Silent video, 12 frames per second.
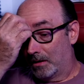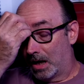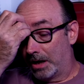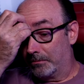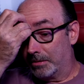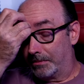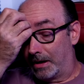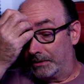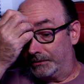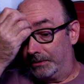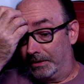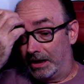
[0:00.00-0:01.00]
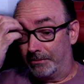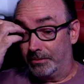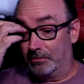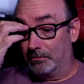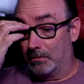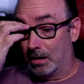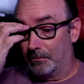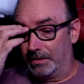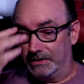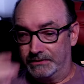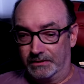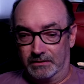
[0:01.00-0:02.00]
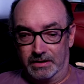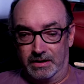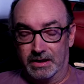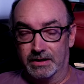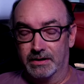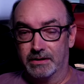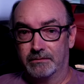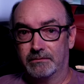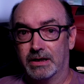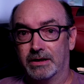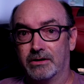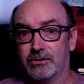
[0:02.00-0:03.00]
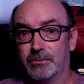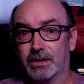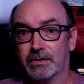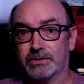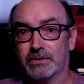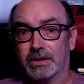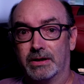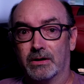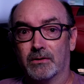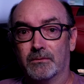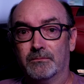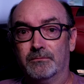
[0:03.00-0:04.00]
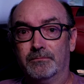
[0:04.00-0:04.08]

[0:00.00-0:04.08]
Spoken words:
I don't remember how soon it happened, but Mom basically ended the marriage right there.